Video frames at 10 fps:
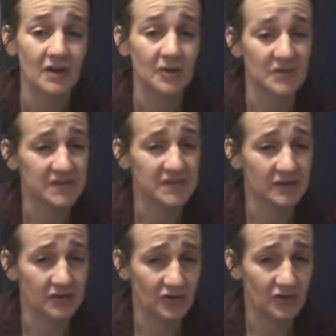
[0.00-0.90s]
You're
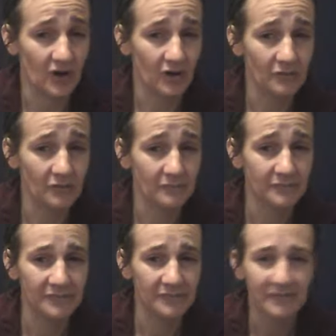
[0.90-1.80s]
standing tall.
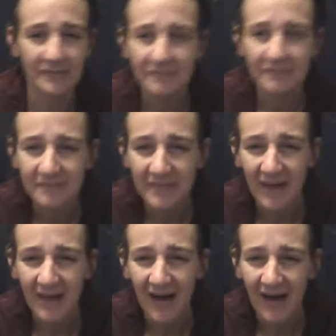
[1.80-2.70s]

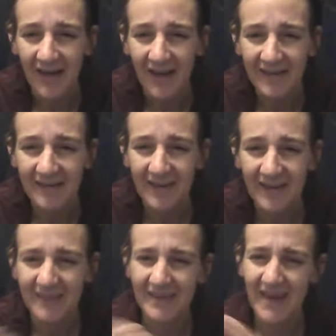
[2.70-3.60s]
Hi.
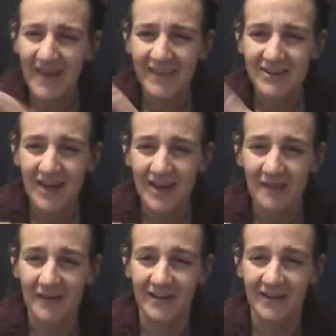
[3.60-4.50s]
Yay, the chat
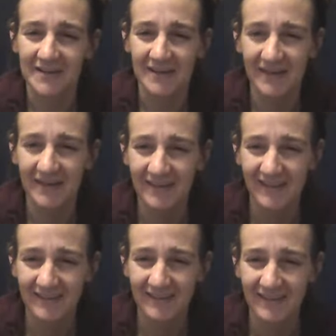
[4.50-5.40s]
works.
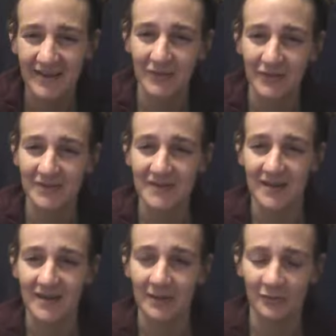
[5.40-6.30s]
Grizzly
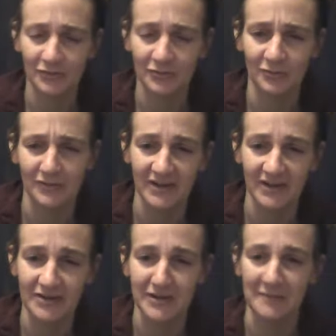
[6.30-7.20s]
Animal. Ooh, like
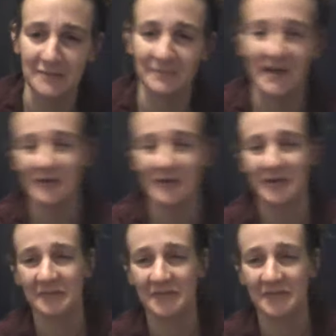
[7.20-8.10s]
your name. How are
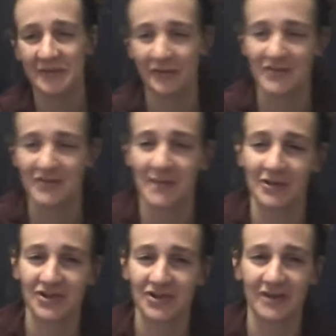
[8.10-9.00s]
you? Your first time
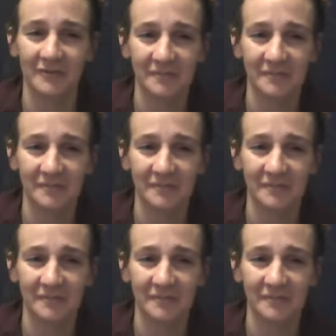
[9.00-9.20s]
on the channel?